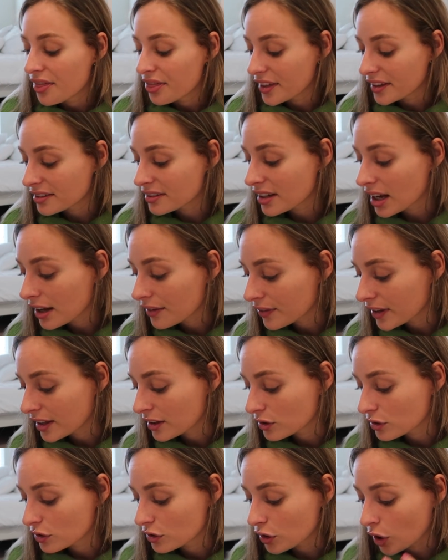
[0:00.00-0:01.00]
This stuff
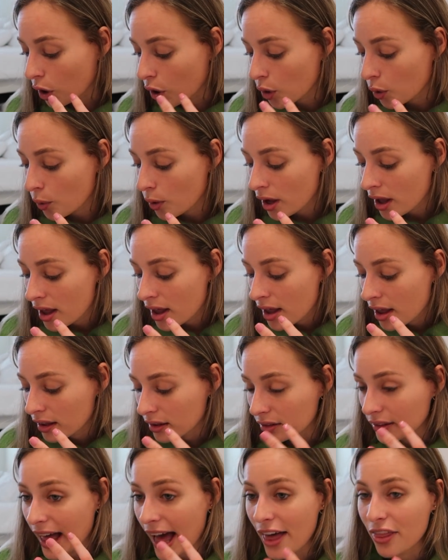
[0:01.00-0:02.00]
is so
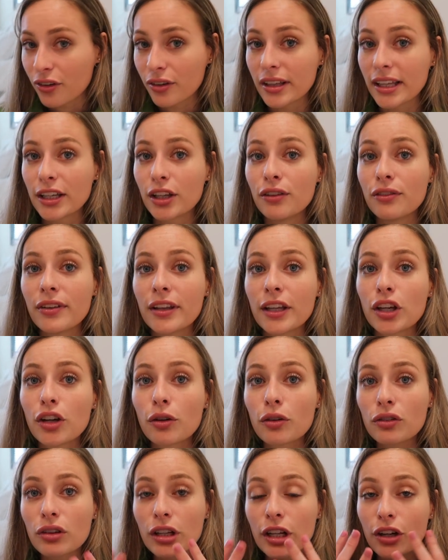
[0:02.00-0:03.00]
lathering, like you feel like
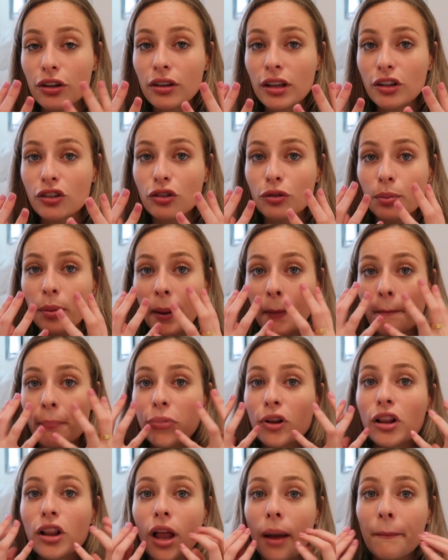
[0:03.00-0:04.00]
you're literally just like
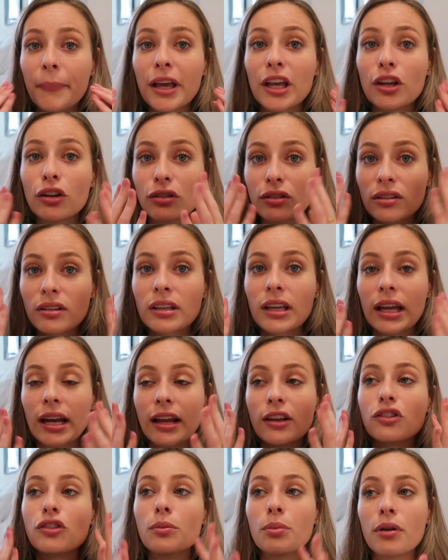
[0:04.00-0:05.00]
plumping your skin
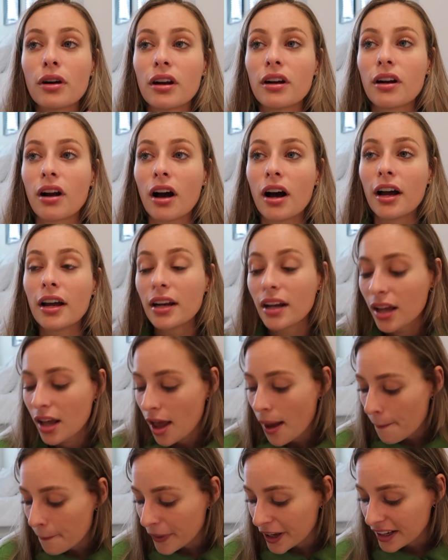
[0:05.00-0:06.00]
as you put it on,
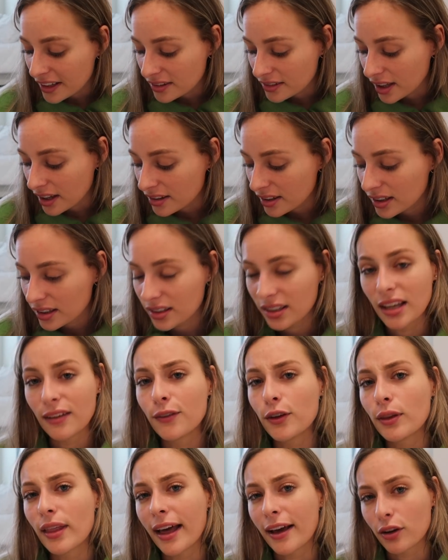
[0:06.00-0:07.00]
but it doesn't give
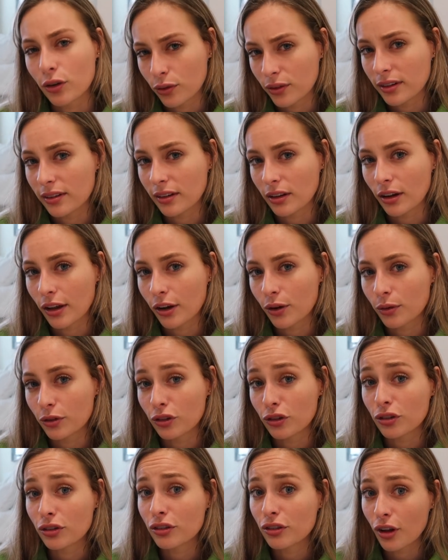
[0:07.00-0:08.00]
you that greasy look,
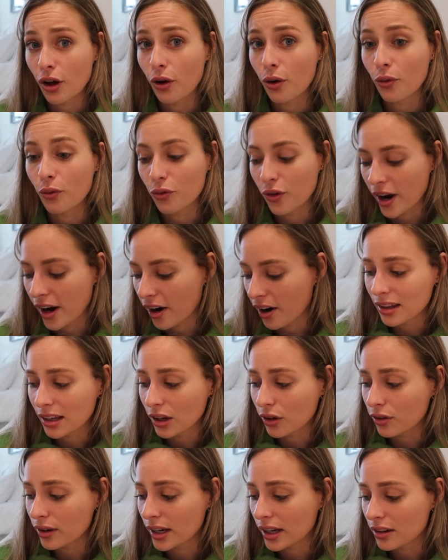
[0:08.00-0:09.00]
which is so rare. The
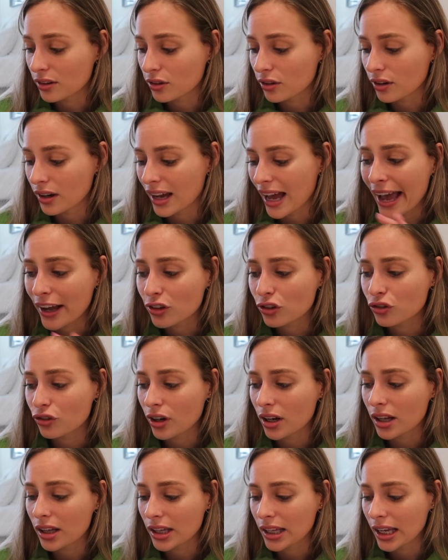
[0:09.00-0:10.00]
ingredients are
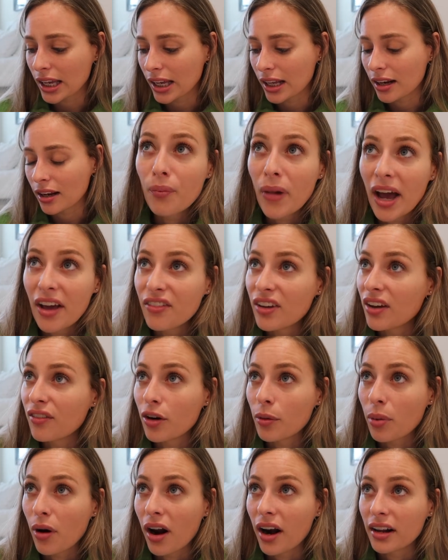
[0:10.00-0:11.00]
extra clean. My
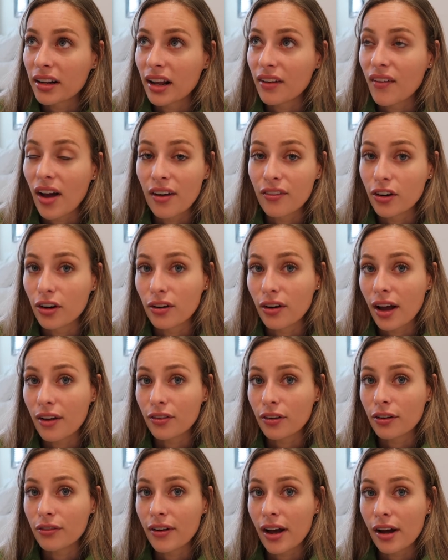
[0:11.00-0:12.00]
favorite product I've
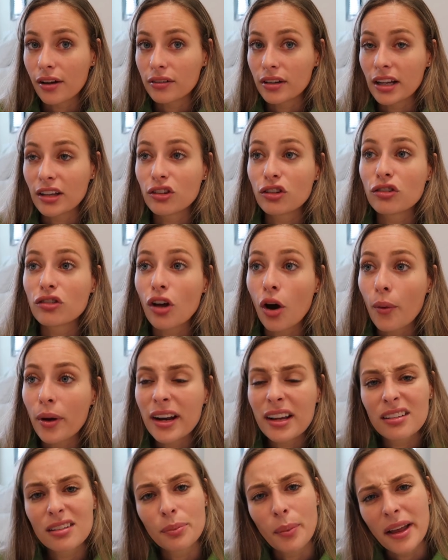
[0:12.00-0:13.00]
ever found. It's so
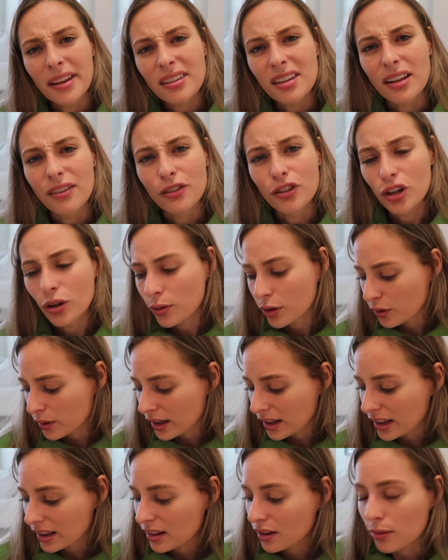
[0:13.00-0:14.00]
inexpensive too, and you
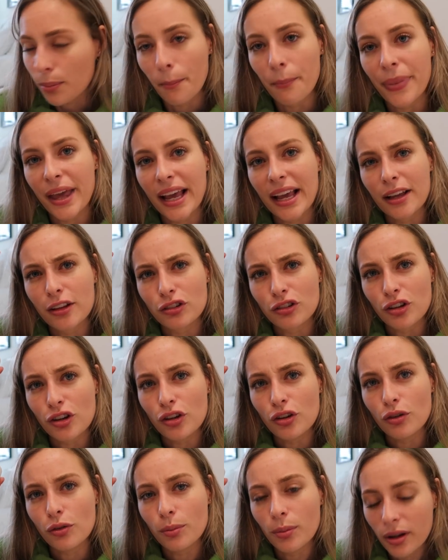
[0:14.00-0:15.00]
get like this big
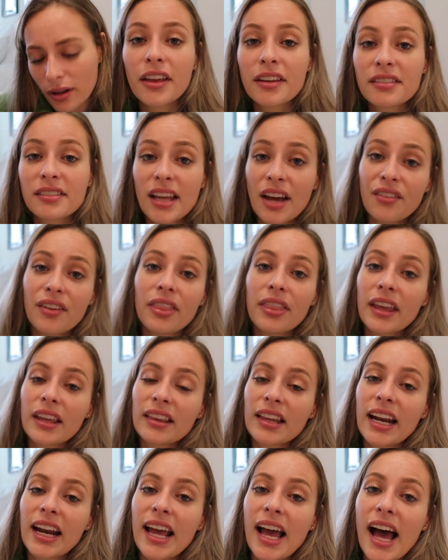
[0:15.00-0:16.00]
tube. The seventh
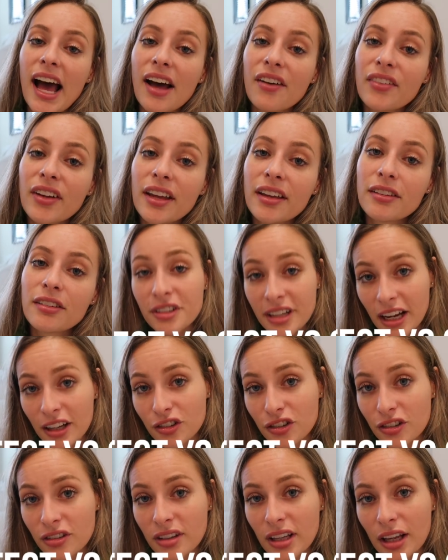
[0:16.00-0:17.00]
thing that I have is
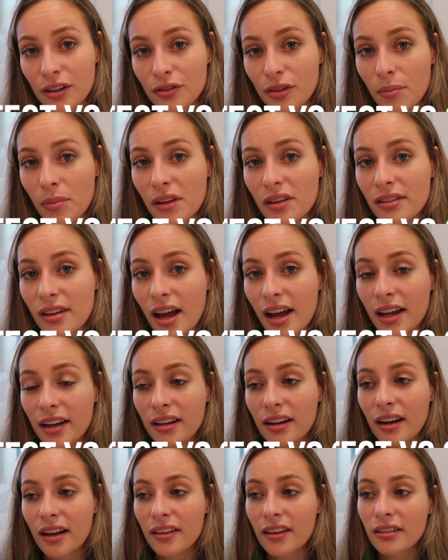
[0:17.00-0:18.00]
protect your skin from the
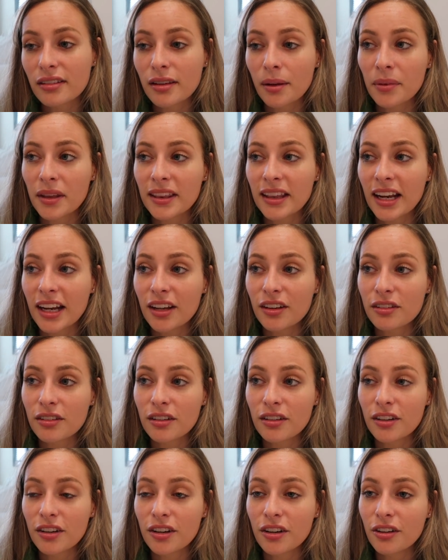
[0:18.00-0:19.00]
sun. This is something that I used
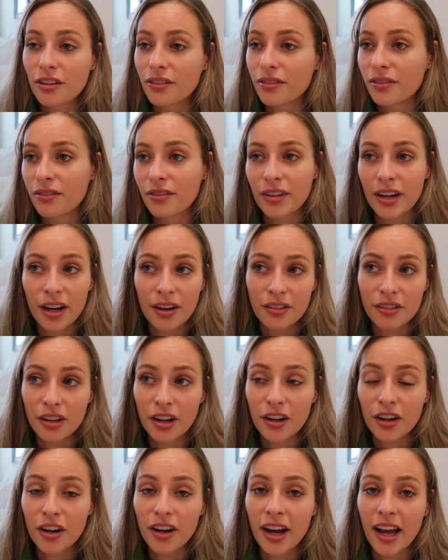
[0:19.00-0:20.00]
to do when I was
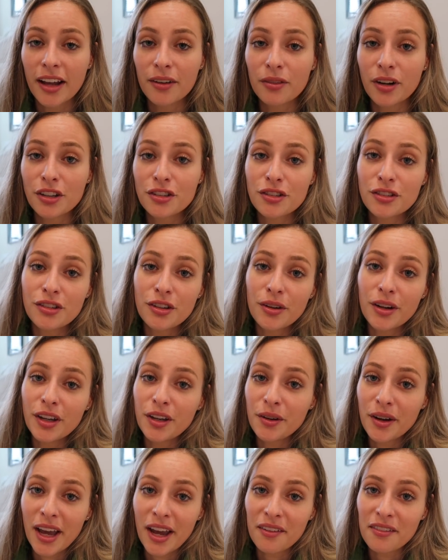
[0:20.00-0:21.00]
younger, and once you do it,
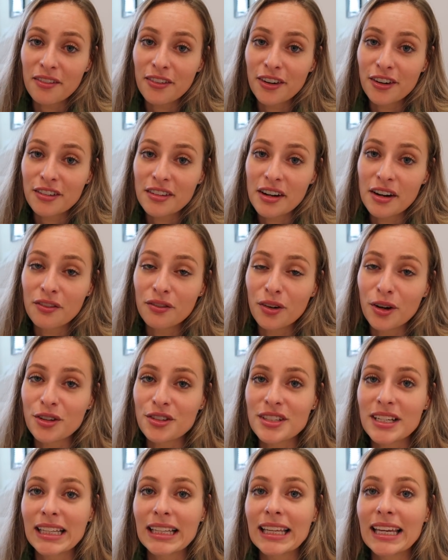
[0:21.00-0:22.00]
you can't reverse it,
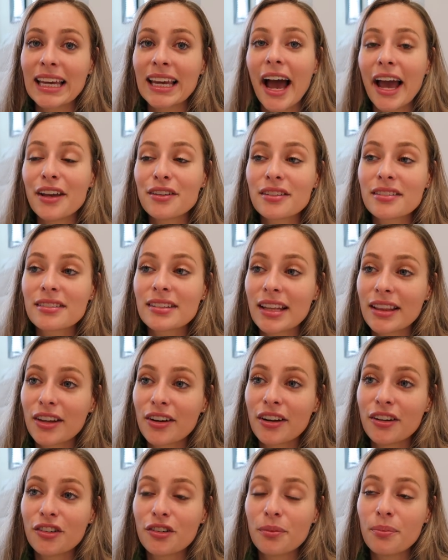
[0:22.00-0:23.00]
unfortunately. I used to sit
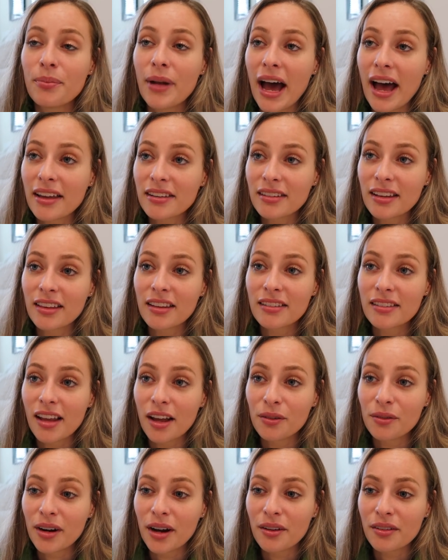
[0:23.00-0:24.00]
there and just bask in the
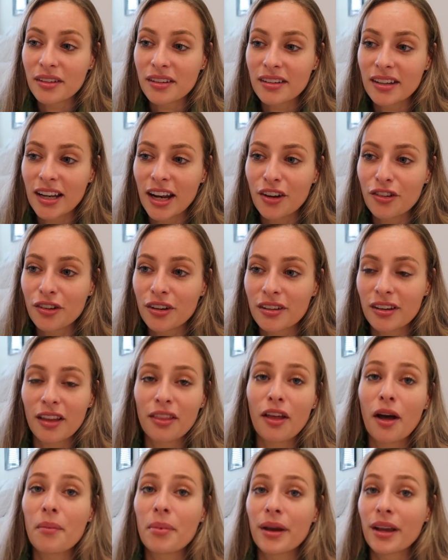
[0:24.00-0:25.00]
sun when I was a teenager because I
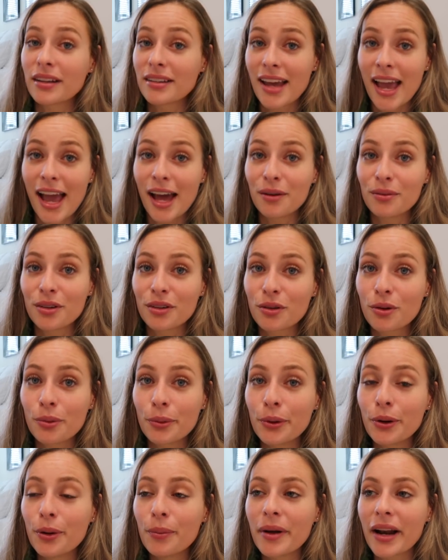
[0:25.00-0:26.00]
thought being tan was
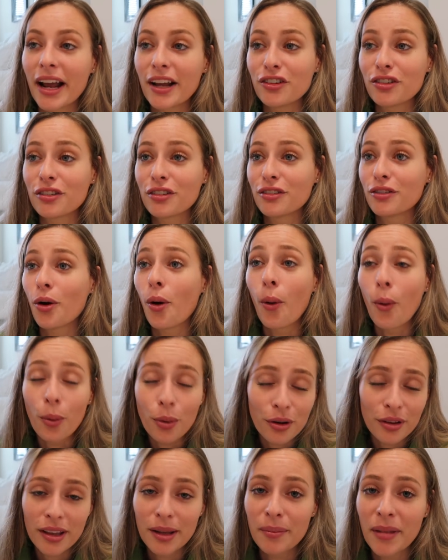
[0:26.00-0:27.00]
cool, but I just
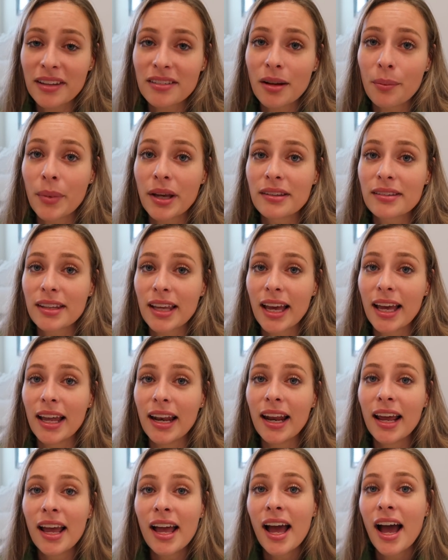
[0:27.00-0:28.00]
totally messed up my
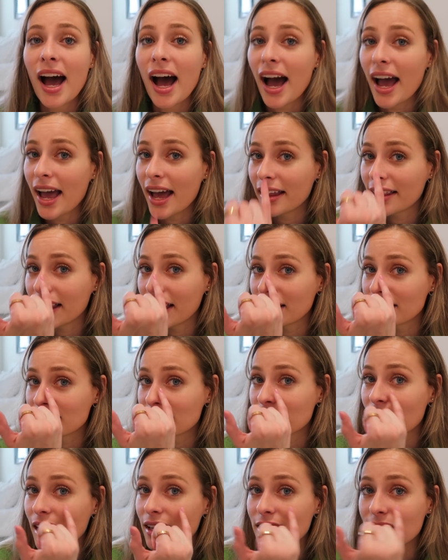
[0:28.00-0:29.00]
skin. I had like
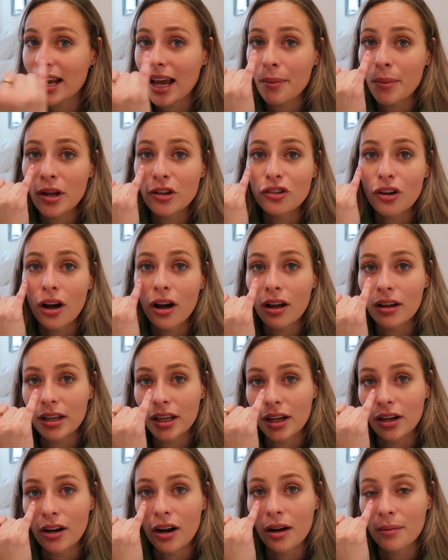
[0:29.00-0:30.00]
sun damage all
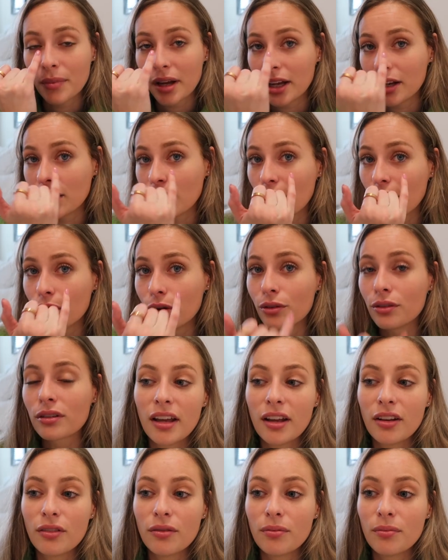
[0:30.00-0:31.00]
here on my nose.
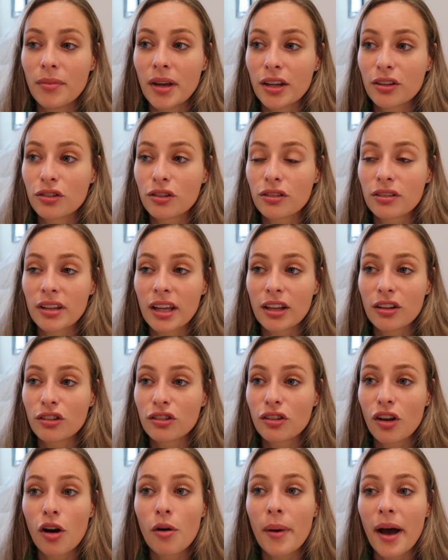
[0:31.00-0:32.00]
It makes your skin
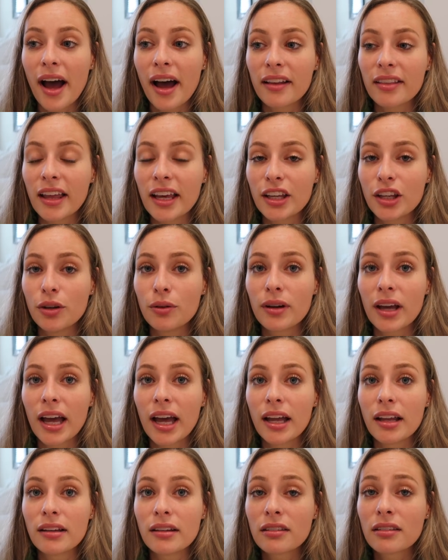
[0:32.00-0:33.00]
so bad. Like you
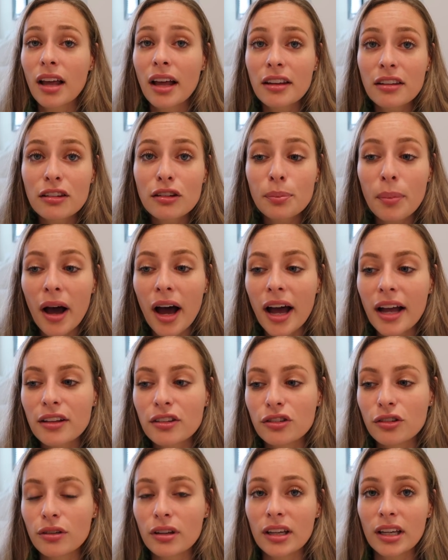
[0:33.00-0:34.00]
get
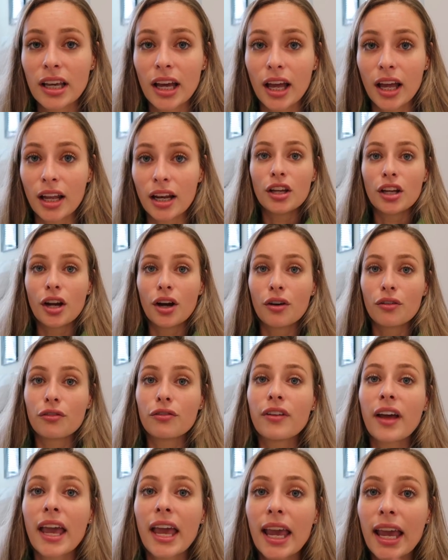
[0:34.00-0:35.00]
sunspots, you can get, you know,
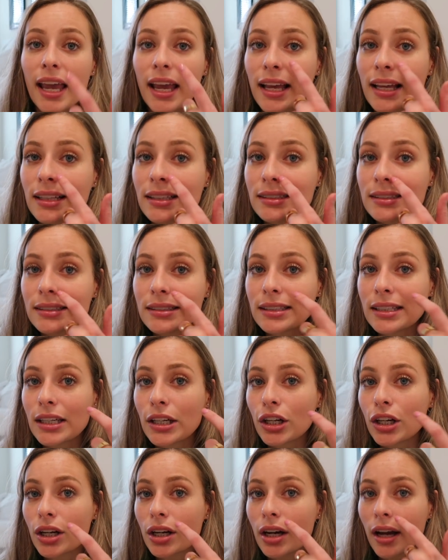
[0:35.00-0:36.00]
veins
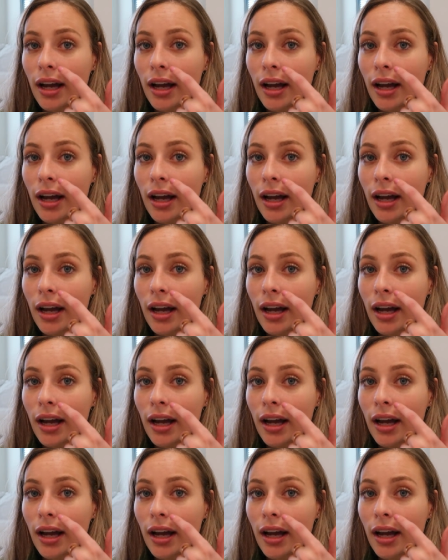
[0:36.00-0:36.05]
here.